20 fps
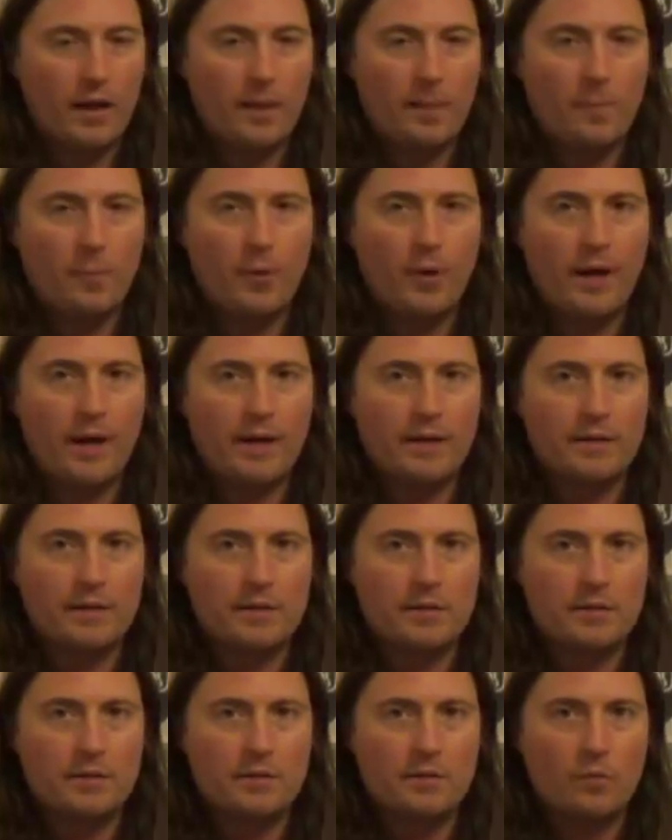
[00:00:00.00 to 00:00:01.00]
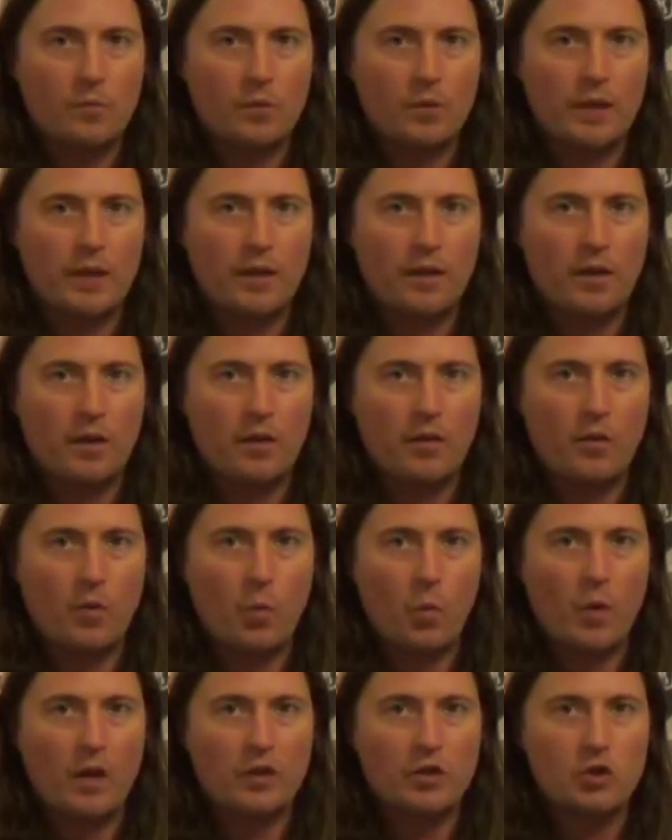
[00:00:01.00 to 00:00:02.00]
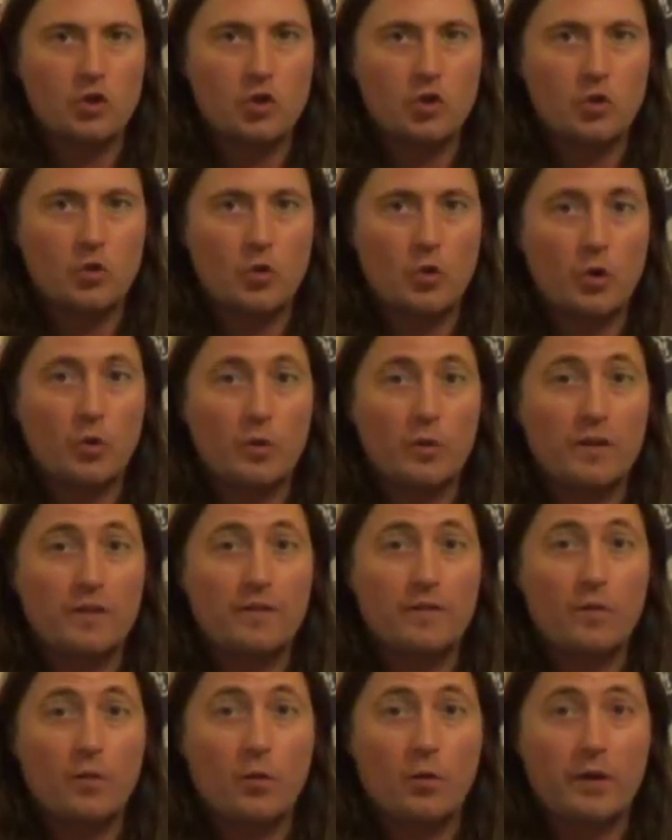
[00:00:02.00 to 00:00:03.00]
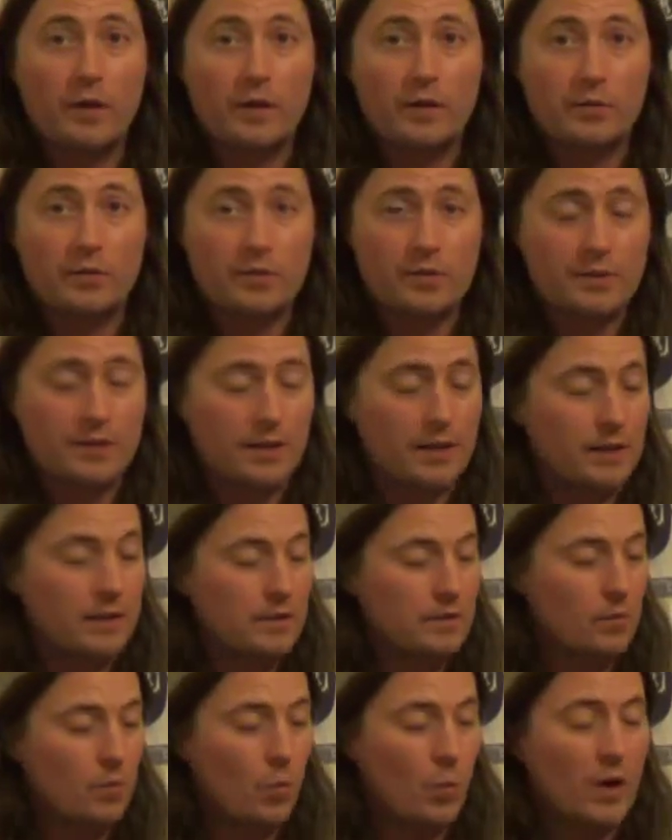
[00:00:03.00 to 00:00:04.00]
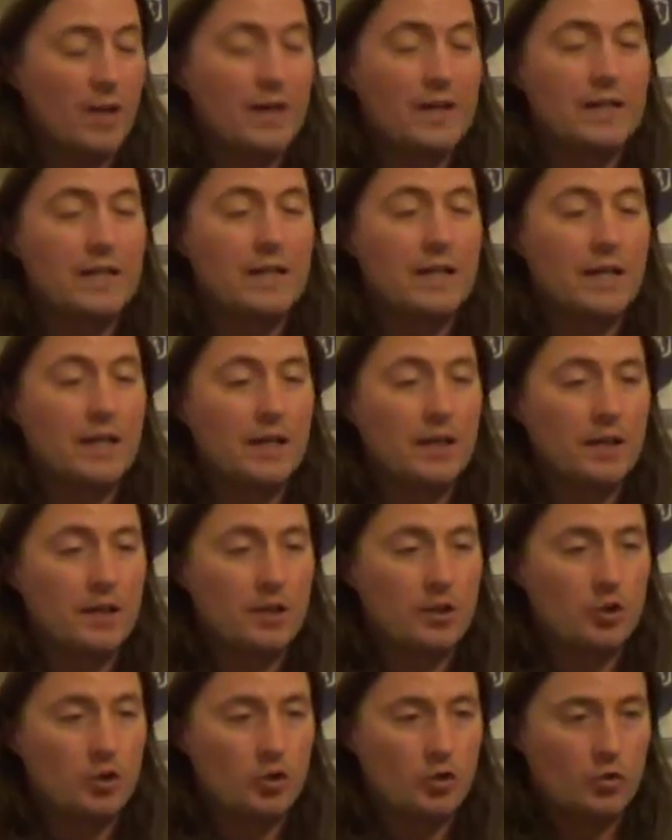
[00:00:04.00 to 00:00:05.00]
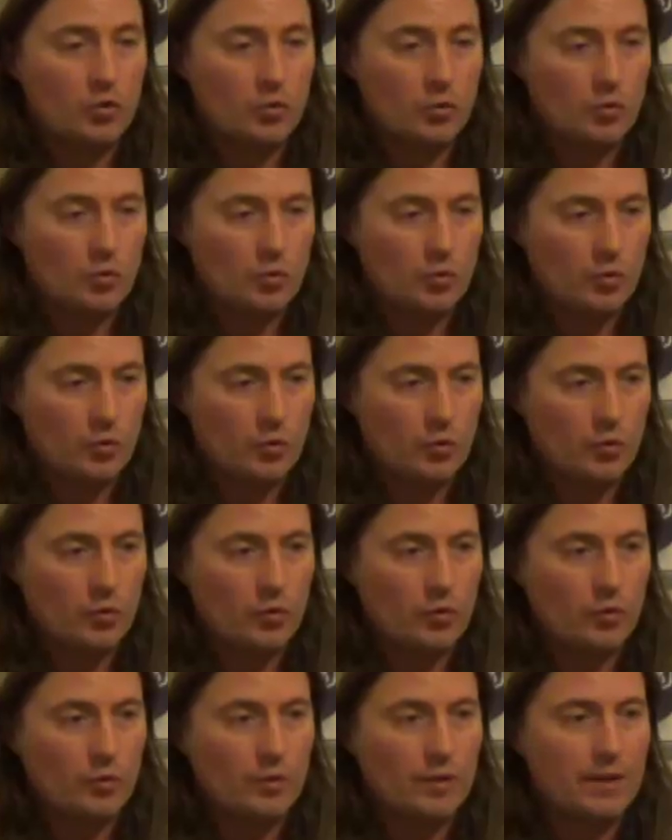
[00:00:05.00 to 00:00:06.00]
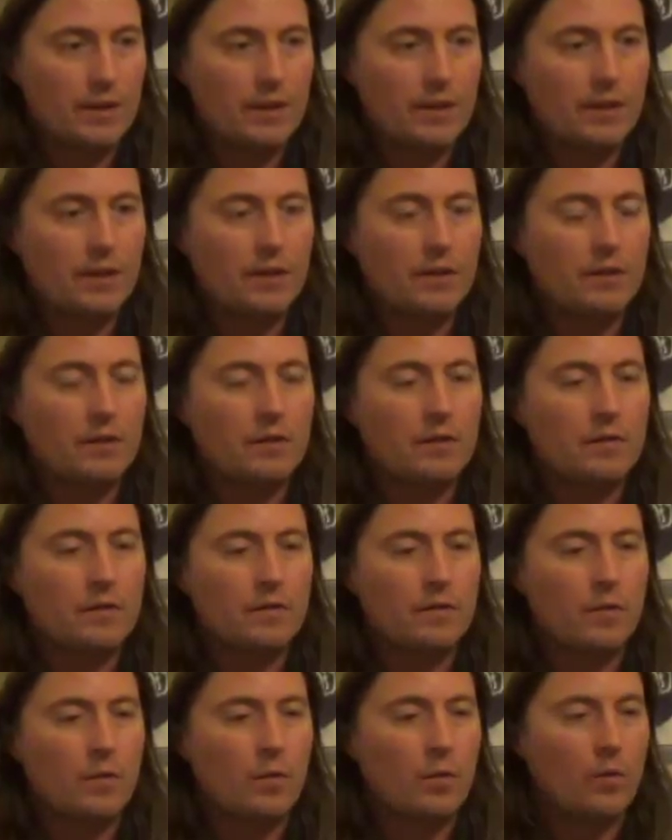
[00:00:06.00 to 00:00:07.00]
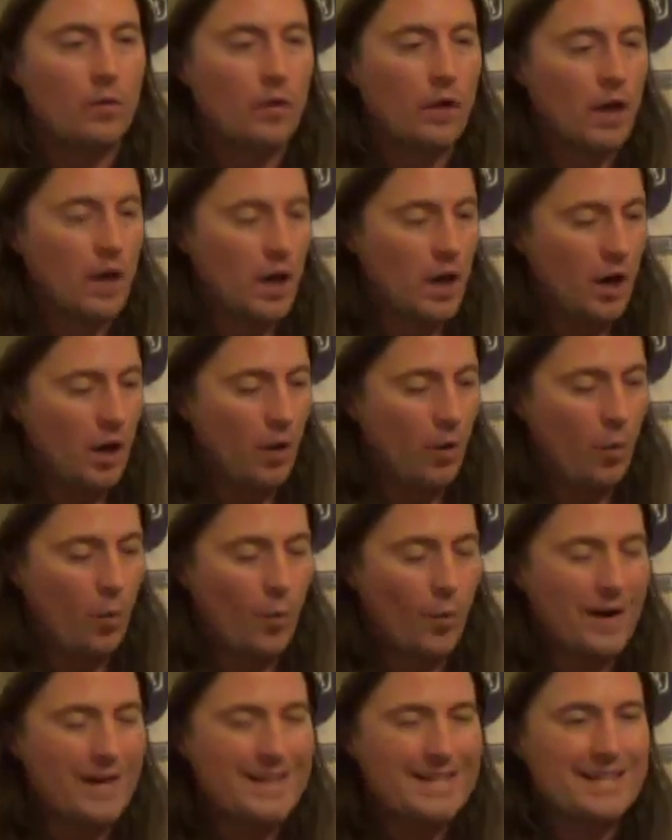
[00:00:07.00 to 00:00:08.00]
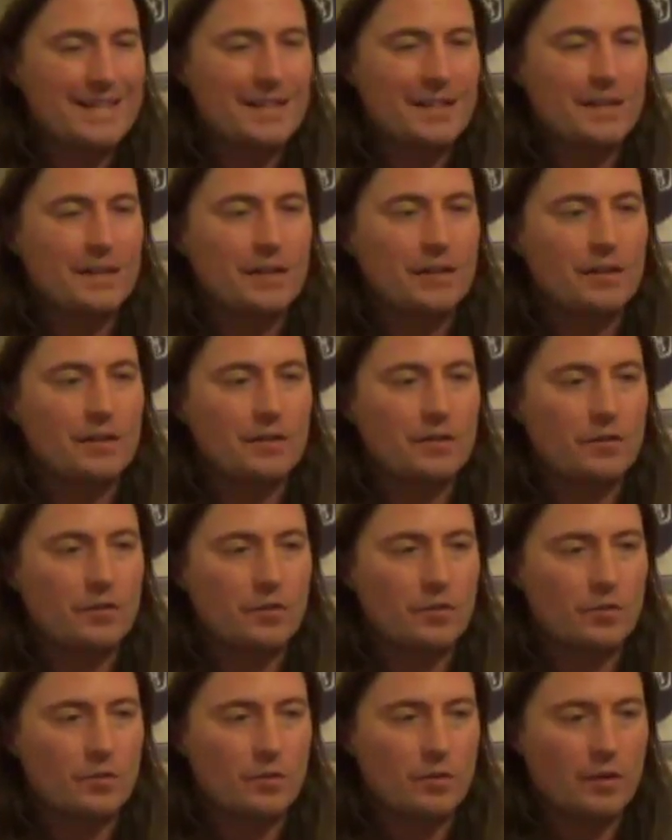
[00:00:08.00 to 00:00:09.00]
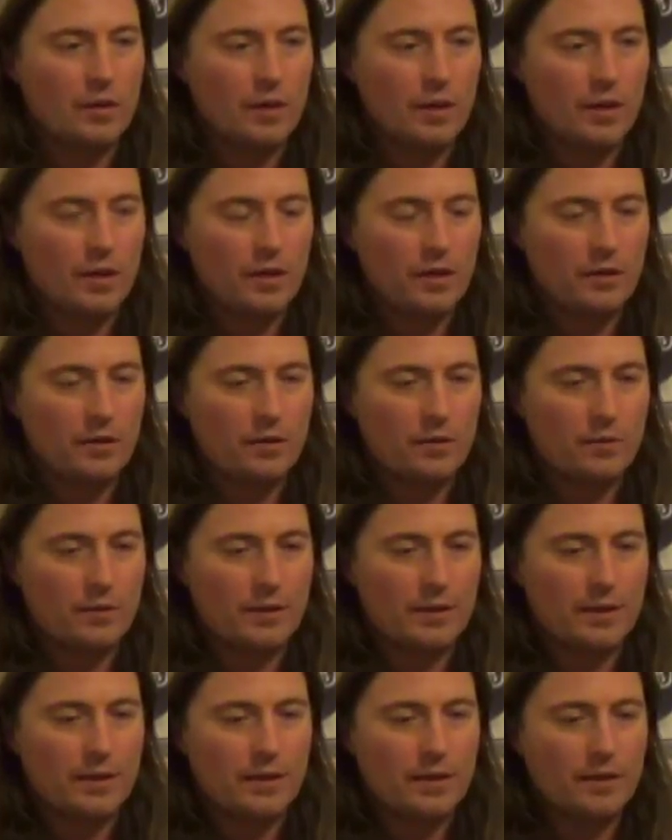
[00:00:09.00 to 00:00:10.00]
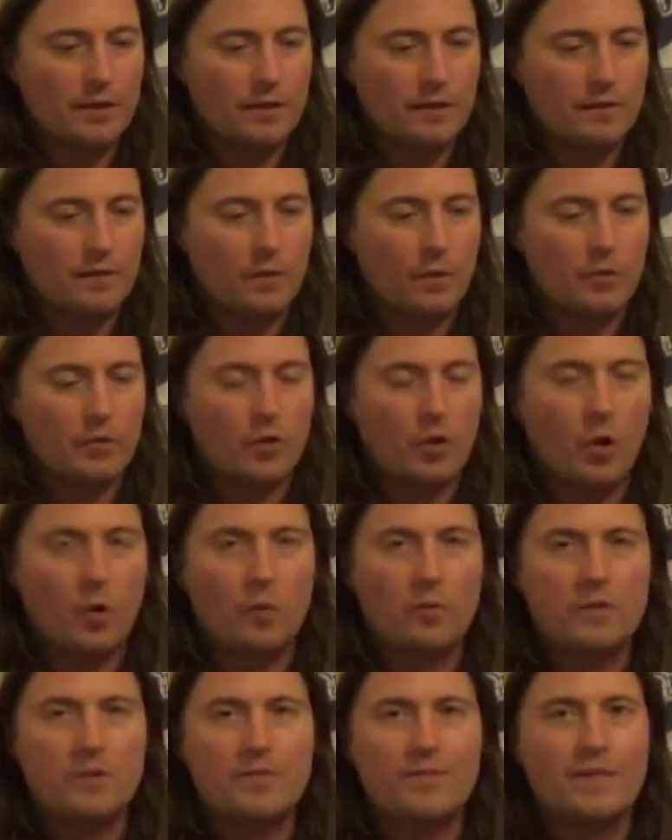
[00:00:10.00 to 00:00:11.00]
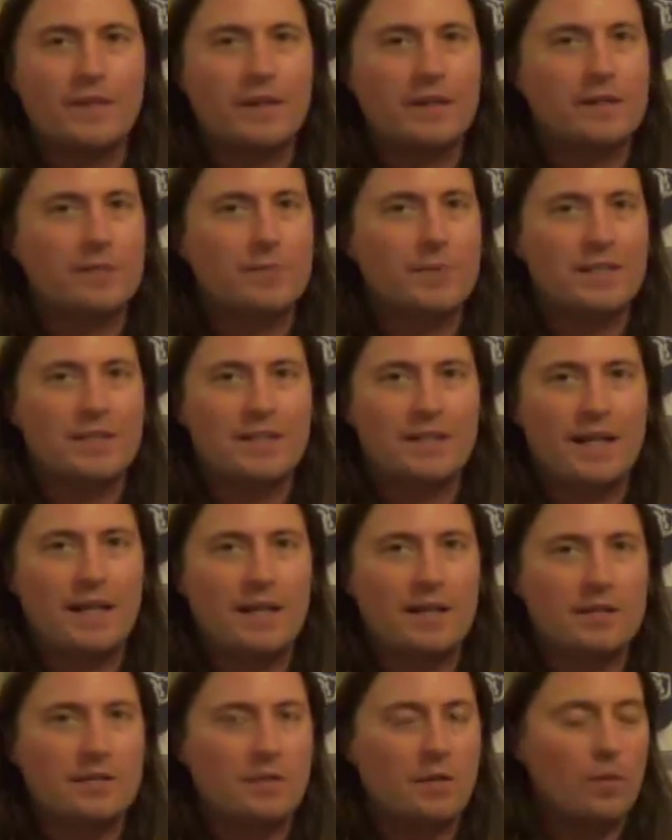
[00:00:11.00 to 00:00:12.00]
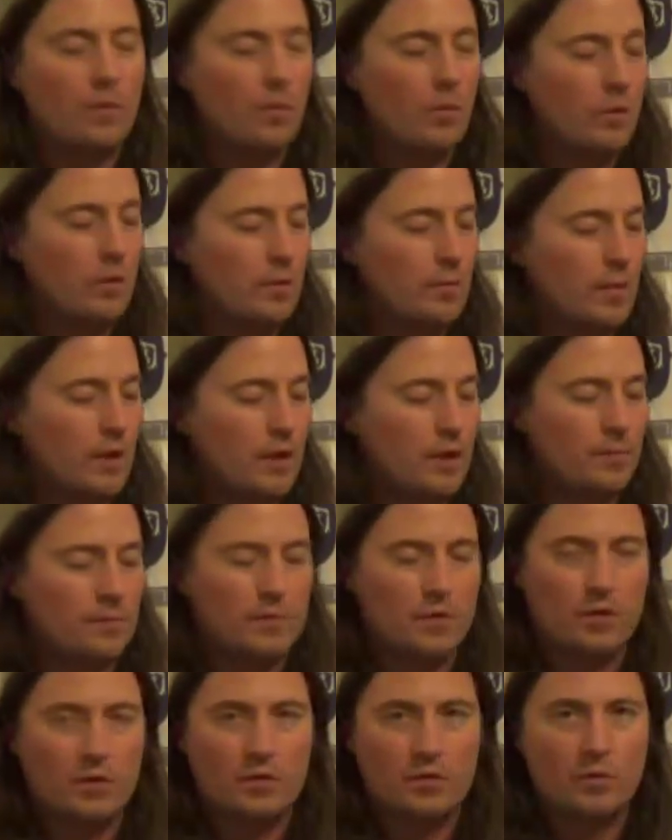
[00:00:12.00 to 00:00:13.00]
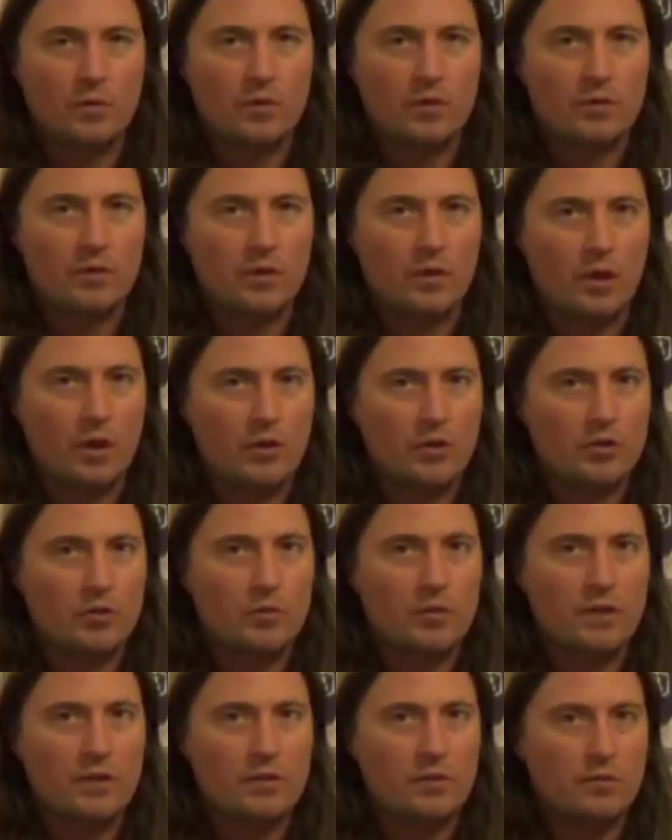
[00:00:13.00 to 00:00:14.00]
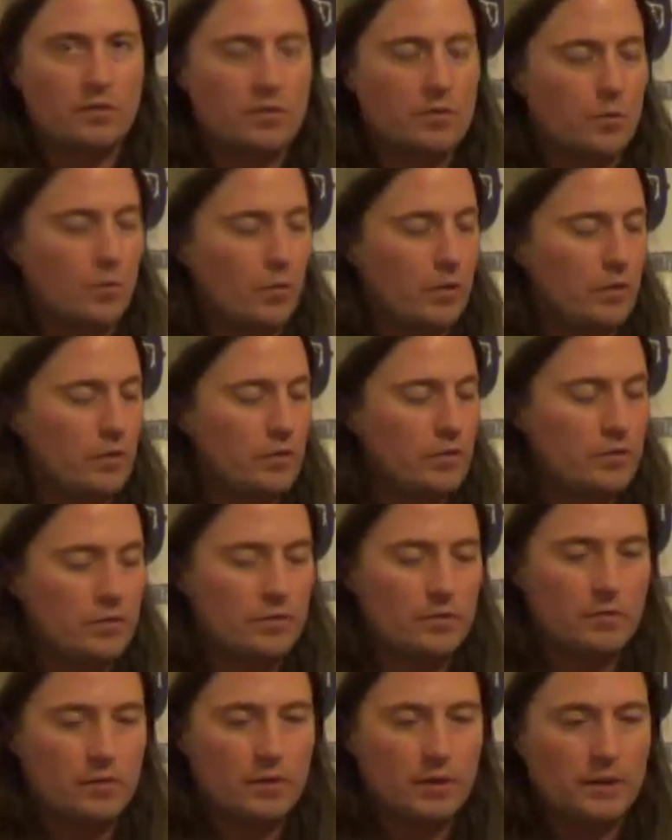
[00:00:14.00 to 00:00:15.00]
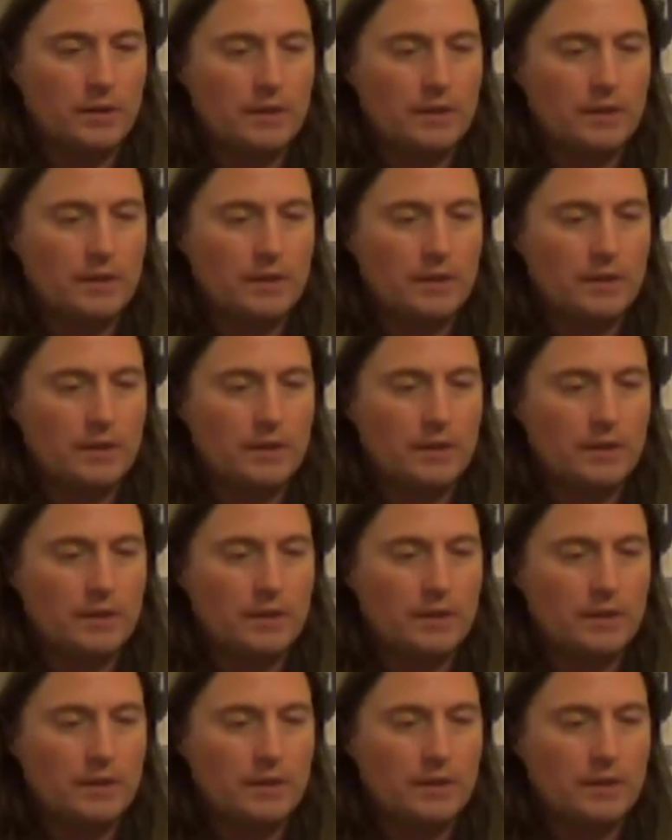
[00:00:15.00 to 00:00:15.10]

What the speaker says: and practice what I call the 1, 2, 3, 4 exercise. 1, 2, 3, 4. 1, 2, 3, 4. Don't fix mistakes. Don't worry about it. You can do this on all strings or just 1 or 2. 2, 3,